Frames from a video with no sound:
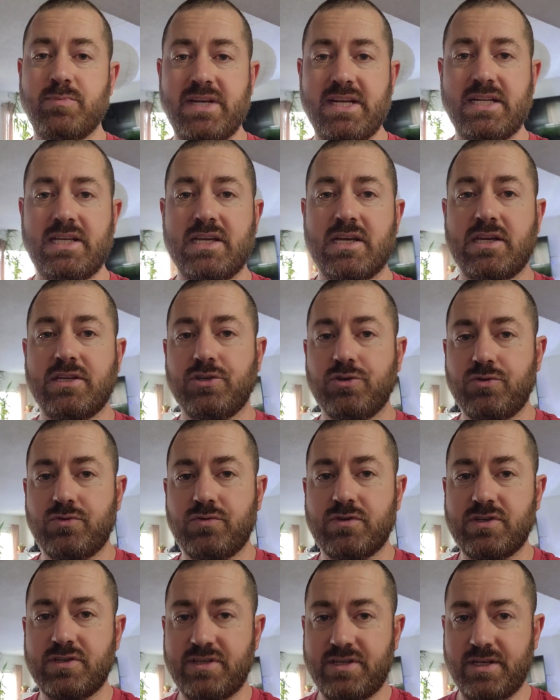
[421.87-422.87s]
media, you
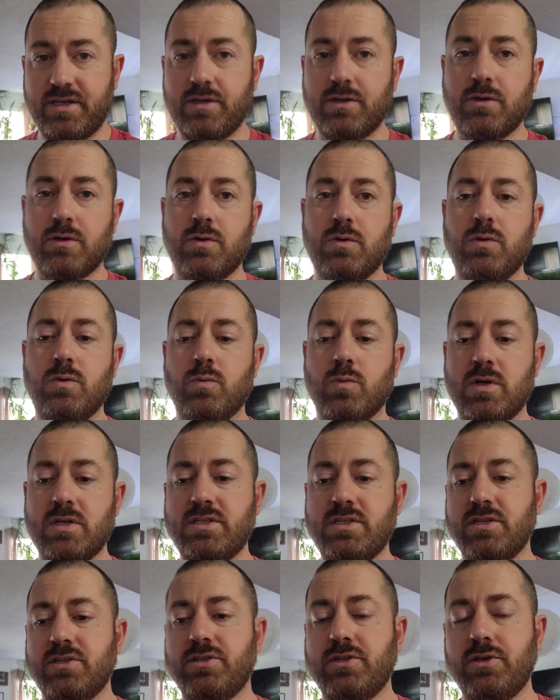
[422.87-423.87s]
still
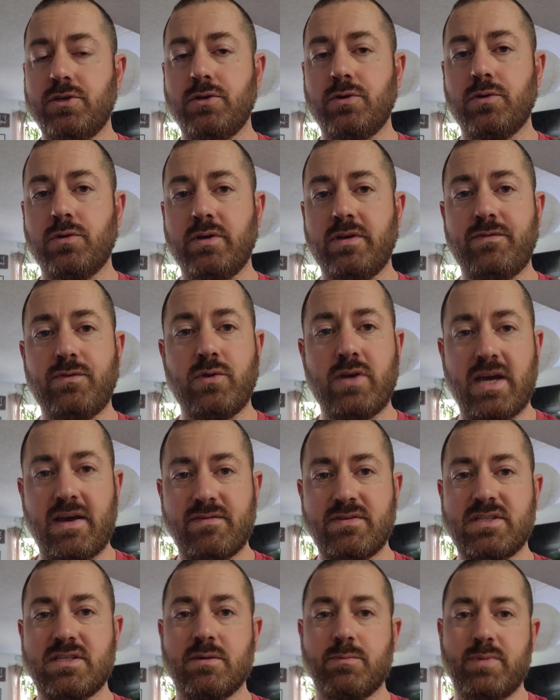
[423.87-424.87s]
want to do, if you
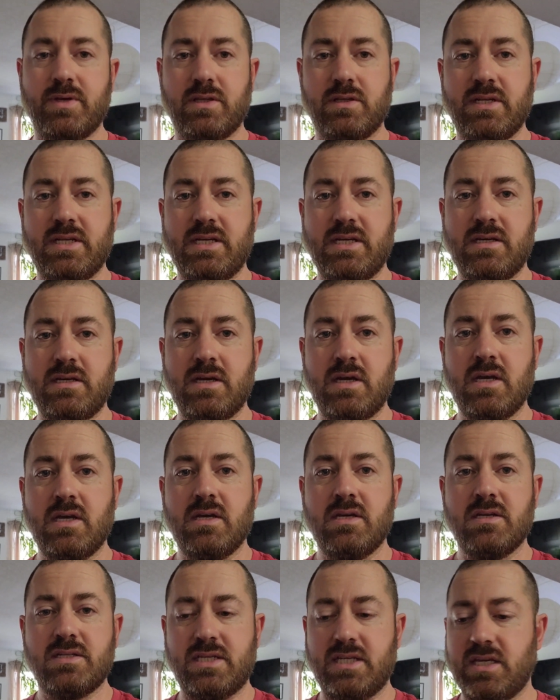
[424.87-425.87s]
have stability,
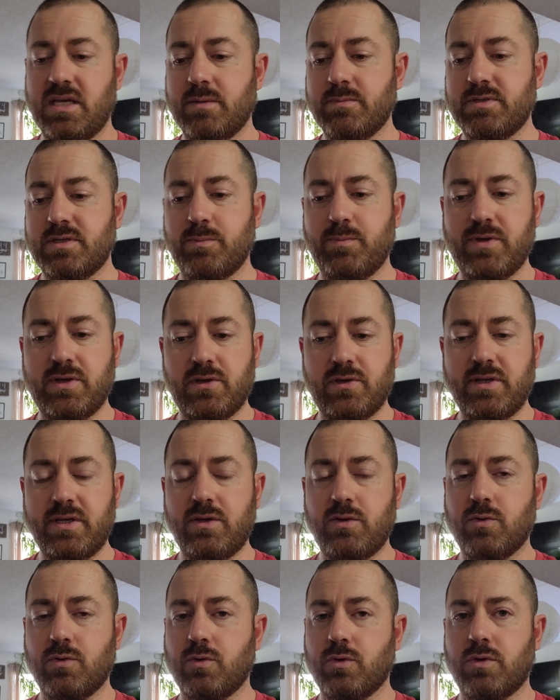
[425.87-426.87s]
Seachem
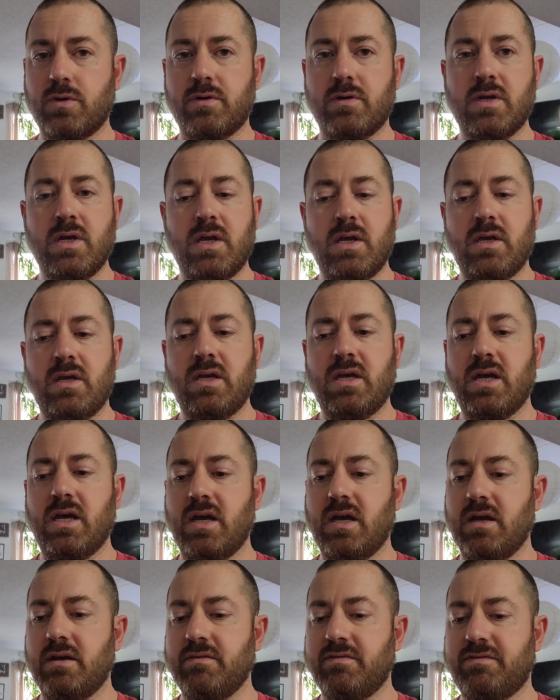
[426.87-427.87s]
stability or
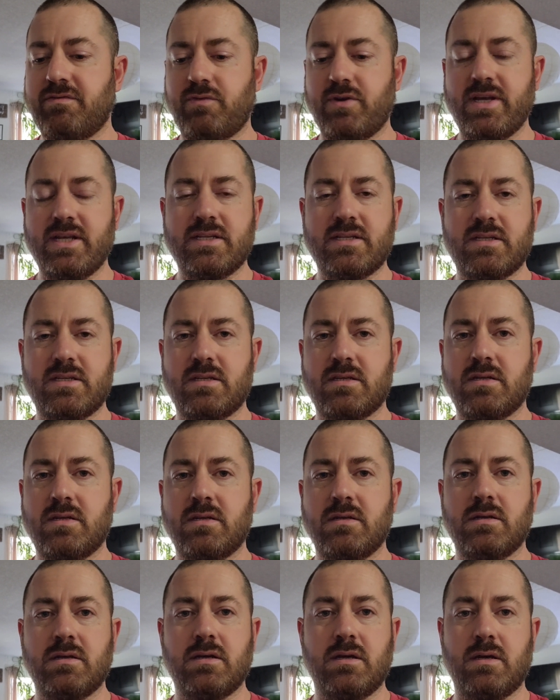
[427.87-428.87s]
Fritz,
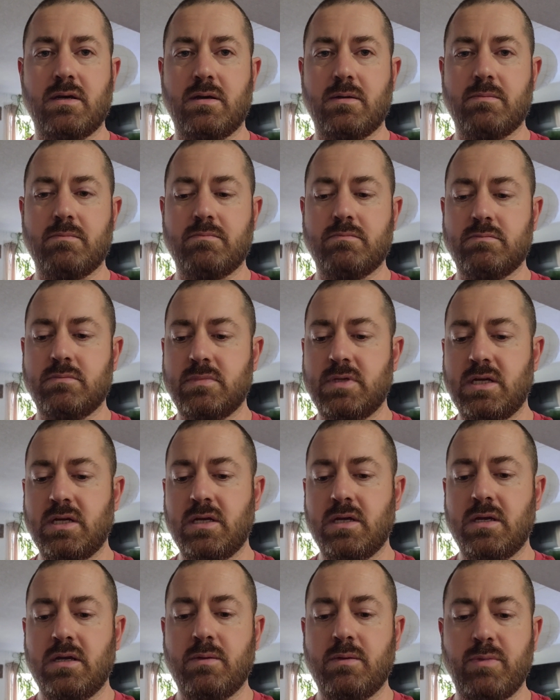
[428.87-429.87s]

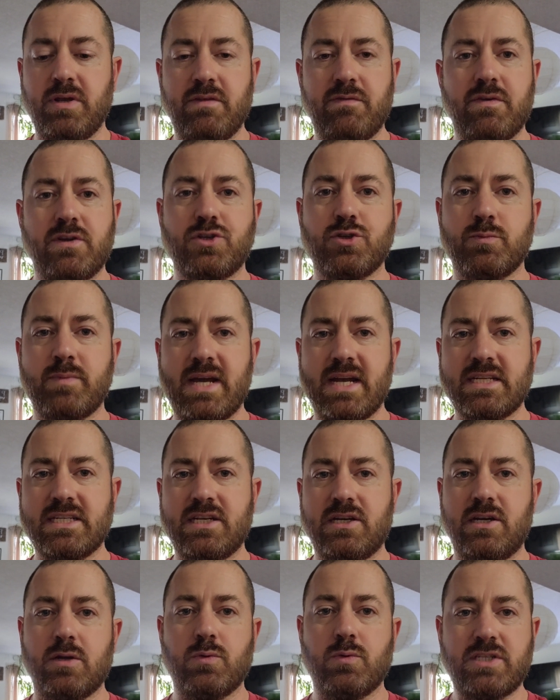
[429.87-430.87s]
beneficial
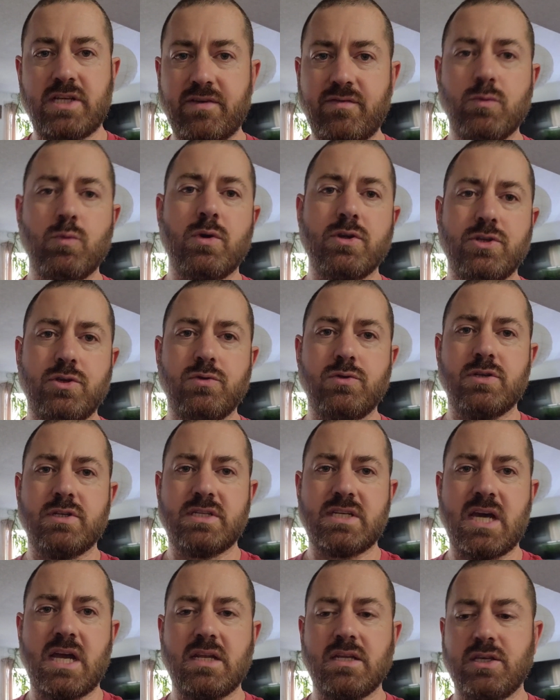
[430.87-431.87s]
bacteria, whichever one you
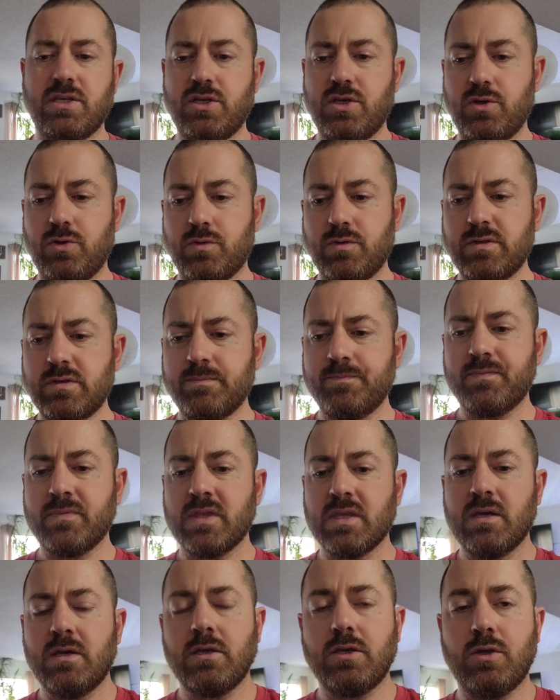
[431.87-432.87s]
decide to use,
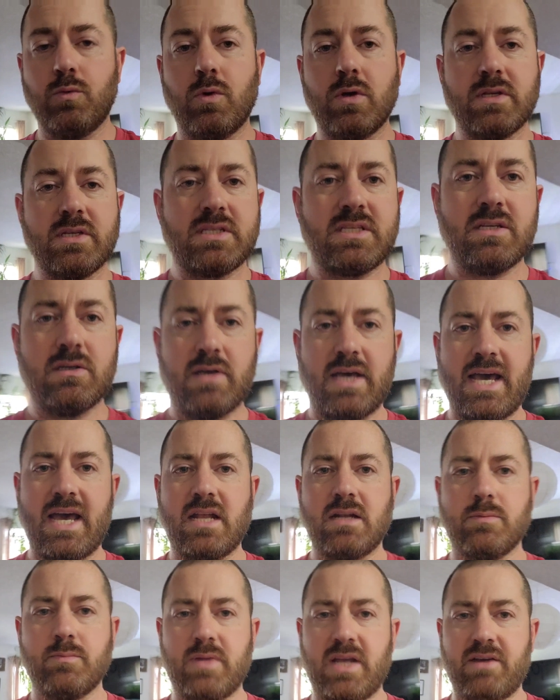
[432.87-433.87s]
you want to still
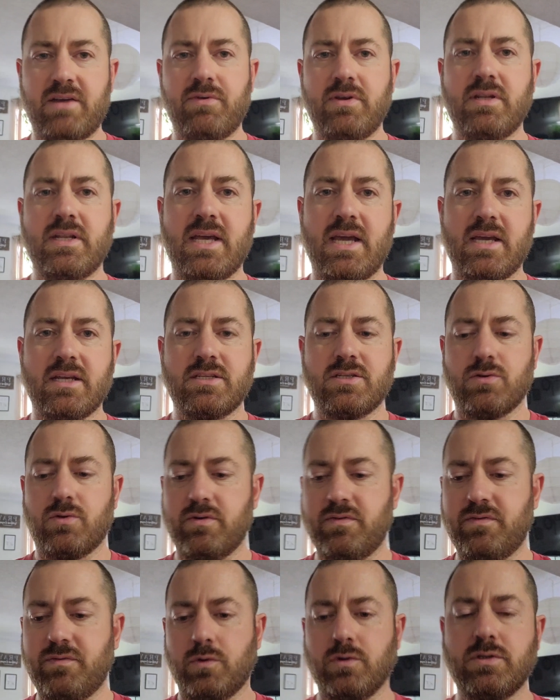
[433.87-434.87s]
add them every day.
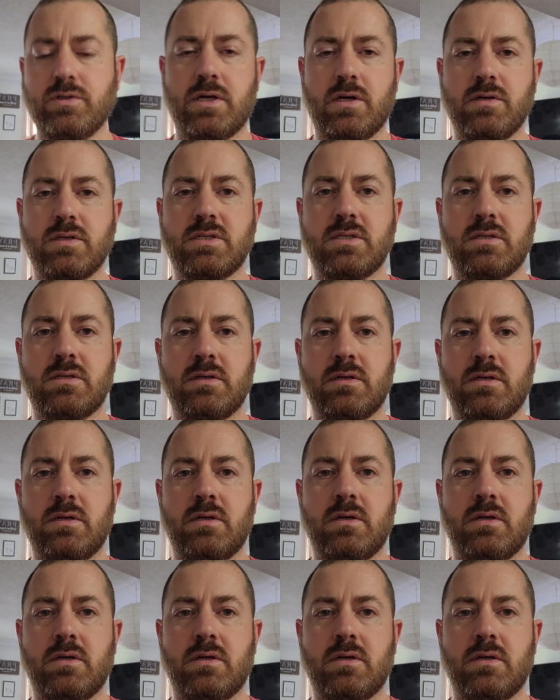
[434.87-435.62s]
So a full dose